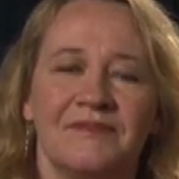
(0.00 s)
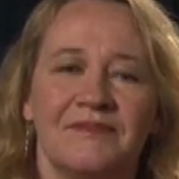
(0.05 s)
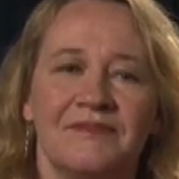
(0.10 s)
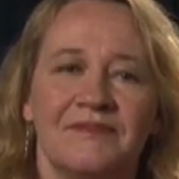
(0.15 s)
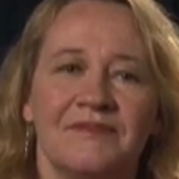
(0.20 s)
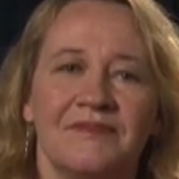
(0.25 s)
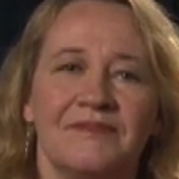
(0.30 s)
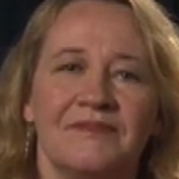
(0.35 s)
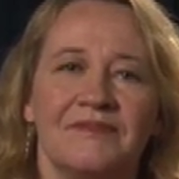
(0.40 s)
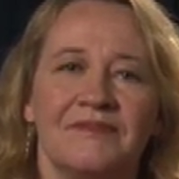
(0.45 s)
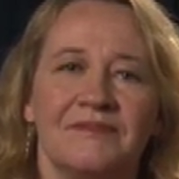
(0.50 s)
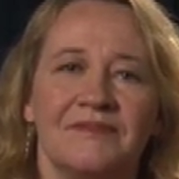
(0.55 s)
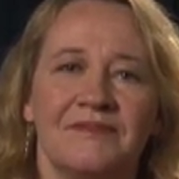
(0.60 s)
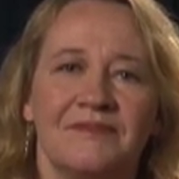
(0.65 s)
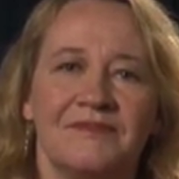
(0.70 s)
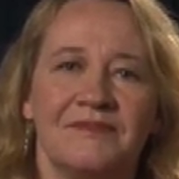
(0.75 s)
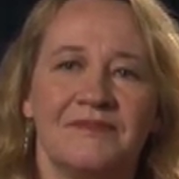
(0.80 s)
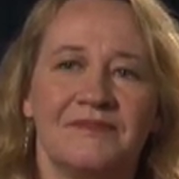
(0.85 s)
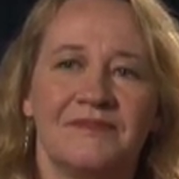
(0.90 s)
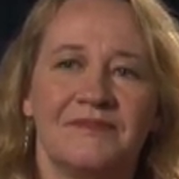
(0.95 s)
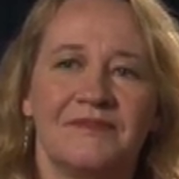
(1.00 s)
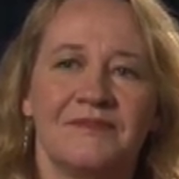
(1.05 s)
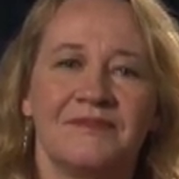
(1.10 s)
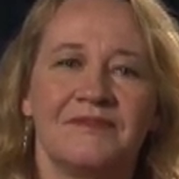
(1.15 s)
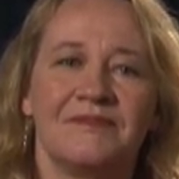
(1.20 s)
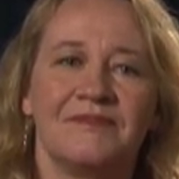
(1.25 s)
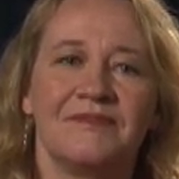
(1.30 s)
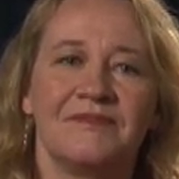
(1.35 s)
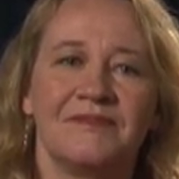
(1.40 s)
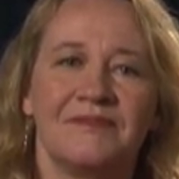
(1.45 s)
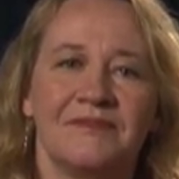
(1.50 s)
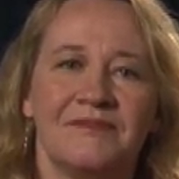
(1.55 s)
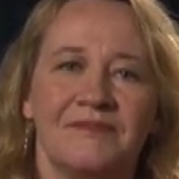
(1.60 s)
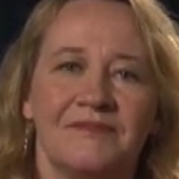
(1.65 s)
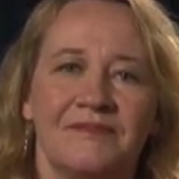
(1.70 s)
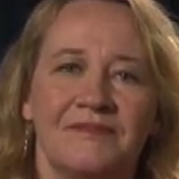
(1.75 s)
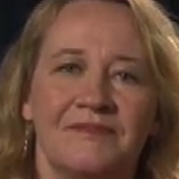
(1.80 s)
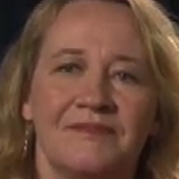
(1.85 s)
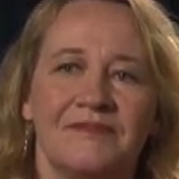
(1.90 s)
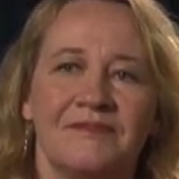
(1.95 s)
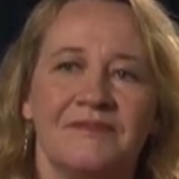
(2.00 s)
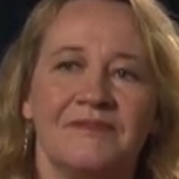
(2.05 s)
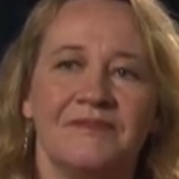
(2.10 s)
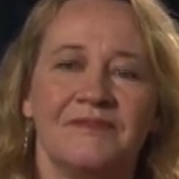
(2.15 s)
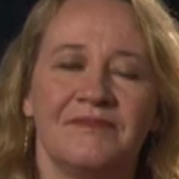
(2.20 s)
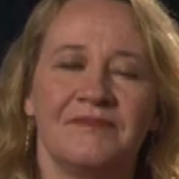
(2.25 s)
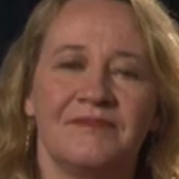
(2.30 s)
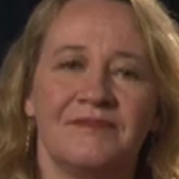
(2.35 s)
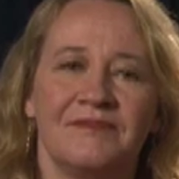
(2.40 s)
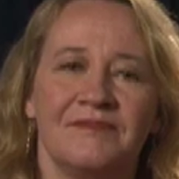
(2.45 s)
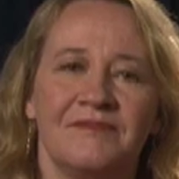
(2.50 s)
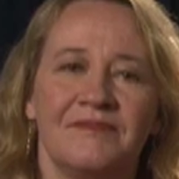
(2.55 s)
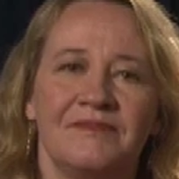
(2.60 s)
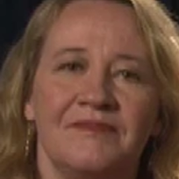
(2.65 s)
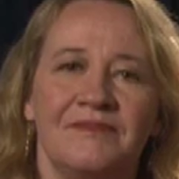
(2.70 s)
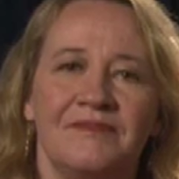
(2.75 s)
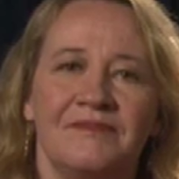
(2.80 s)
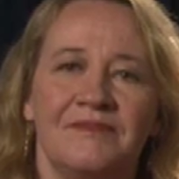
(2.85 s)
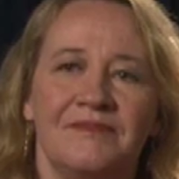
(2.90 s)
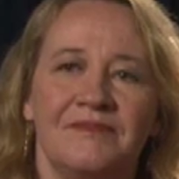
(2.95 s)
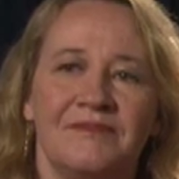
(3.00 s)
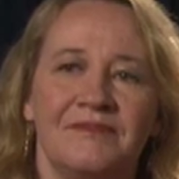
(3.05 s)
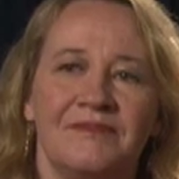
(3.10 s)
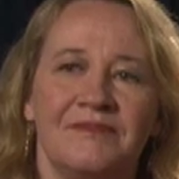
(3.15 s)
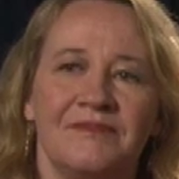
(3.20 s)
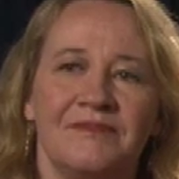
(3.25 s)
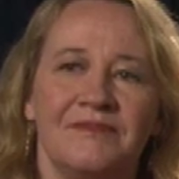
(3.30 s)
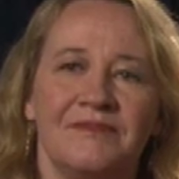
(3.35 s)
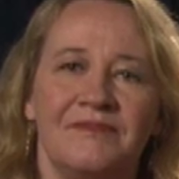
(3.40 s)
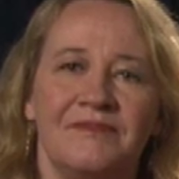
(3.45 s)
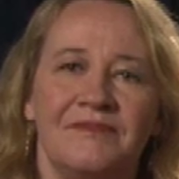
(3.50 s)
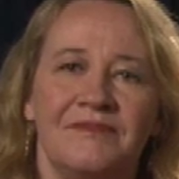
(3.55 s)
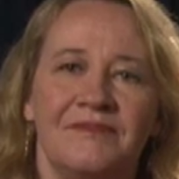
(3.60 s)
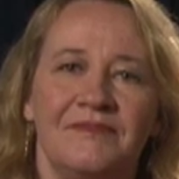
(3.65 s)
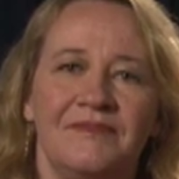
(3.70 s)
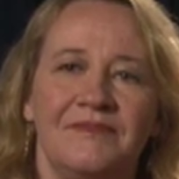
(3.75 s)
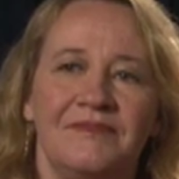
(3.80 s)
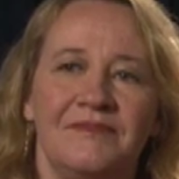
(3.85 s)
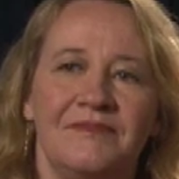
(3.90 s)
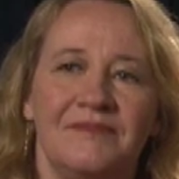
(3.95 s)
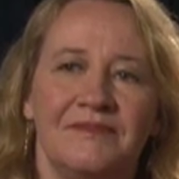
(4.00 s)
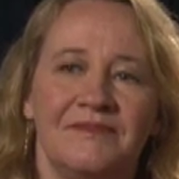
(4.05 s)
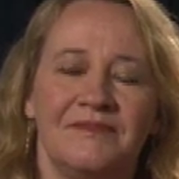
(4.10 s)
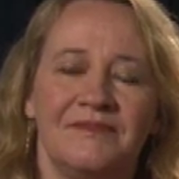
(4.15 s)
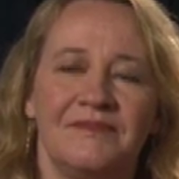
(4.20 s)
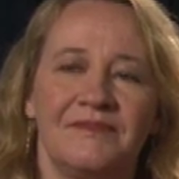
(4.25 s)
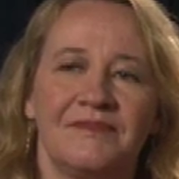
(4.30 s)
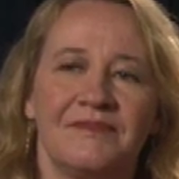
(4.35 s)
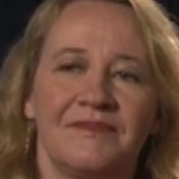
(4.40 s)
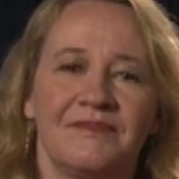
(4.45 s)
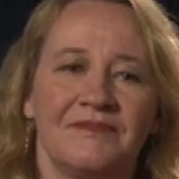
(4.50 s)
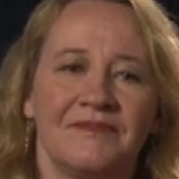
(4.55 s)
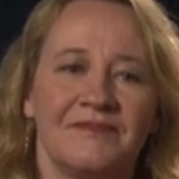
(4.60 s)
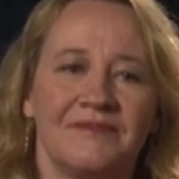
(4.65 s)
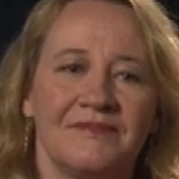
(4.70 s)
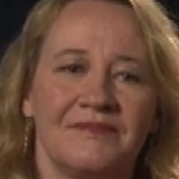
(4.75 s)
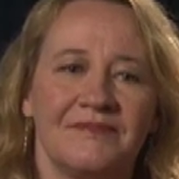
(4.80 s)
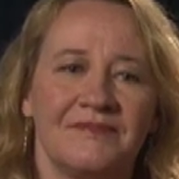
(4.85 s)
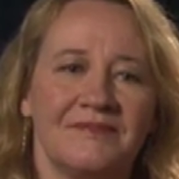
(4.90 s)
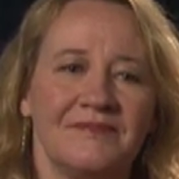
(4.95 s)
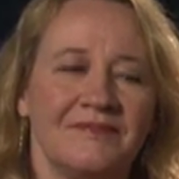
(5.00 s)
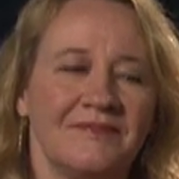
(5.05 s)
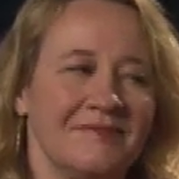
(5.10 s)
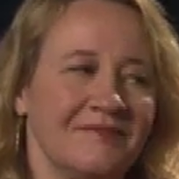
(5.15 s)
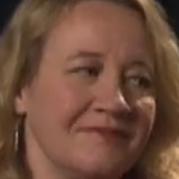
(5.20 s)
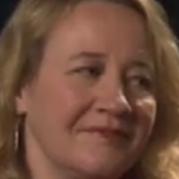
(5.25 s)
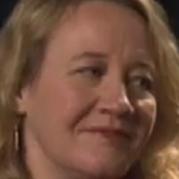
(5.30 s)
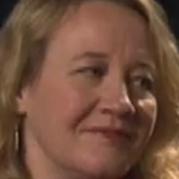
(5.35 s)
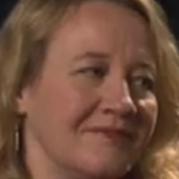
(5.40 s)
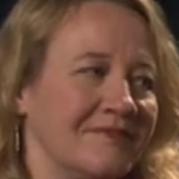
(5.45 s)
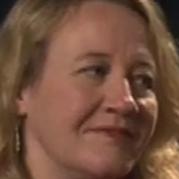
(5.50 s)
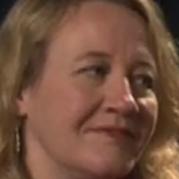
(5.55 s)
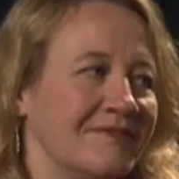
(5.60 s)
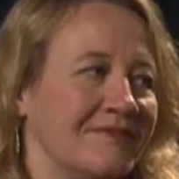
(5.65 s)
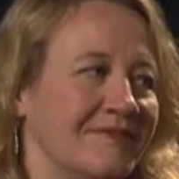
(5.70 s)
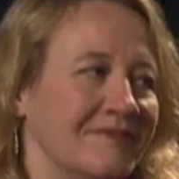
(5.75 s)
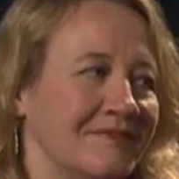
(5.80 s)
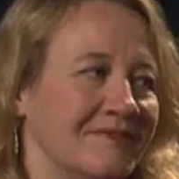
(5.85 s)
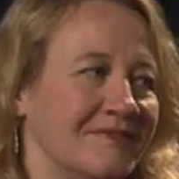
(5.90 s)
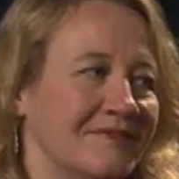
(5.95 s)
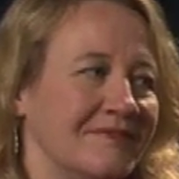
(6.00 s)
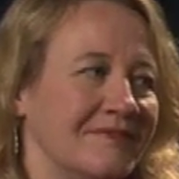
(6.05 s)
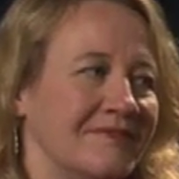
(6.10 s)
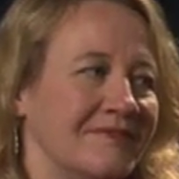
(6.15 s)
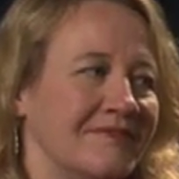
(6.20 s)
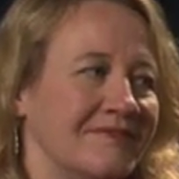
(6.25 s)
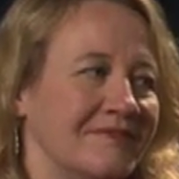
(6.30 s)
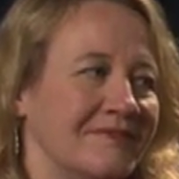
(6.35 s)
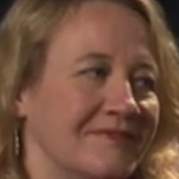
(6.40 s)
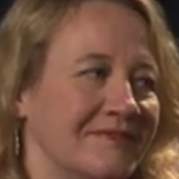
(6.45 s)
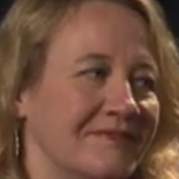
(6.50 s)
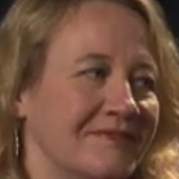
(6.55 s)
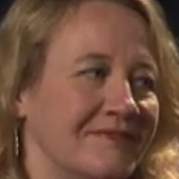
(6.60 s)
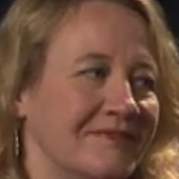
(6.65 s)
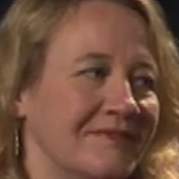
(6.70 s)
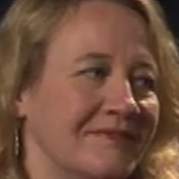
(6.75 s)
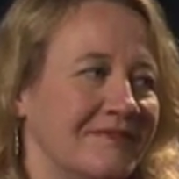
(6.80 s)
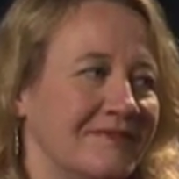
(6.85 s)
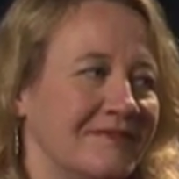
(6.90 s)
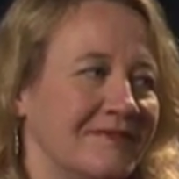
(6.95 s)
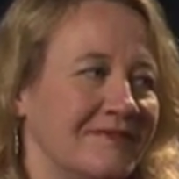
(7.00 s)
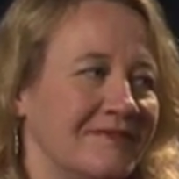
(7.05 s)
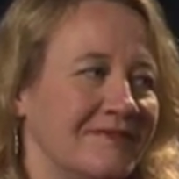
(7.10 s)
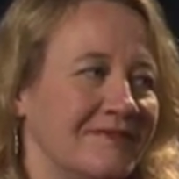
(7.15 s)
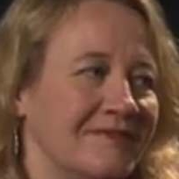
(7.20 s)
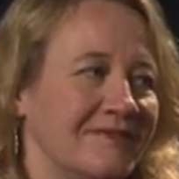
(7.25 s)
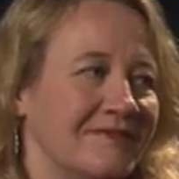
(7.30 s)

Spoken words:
(not speaking)